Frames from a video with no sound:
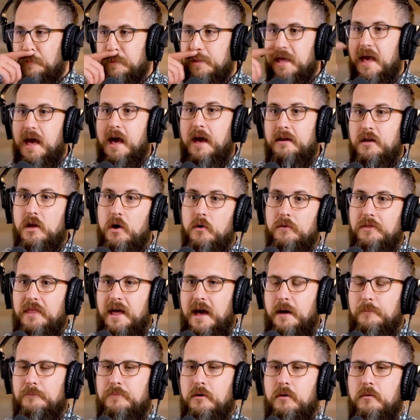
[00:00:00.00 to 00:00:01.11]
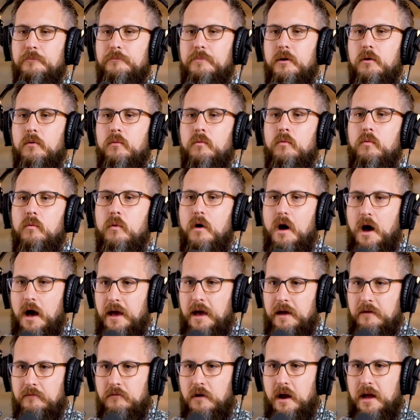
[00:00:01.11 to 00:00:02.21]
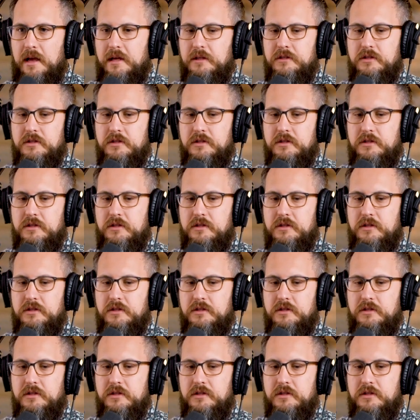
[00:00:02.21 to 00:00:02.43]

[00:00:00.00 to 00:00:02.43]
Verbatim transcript: yeah, I know that, but but why, right?"